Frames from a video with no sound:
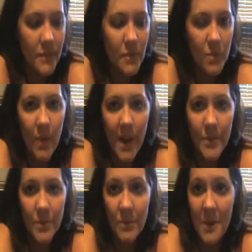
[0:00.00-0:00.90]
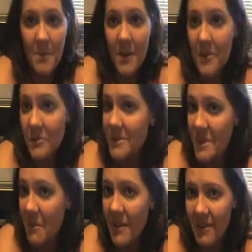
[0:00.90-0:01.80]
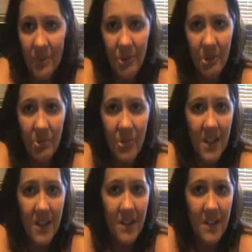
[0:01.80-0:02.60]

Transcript: to watch what my mother was going through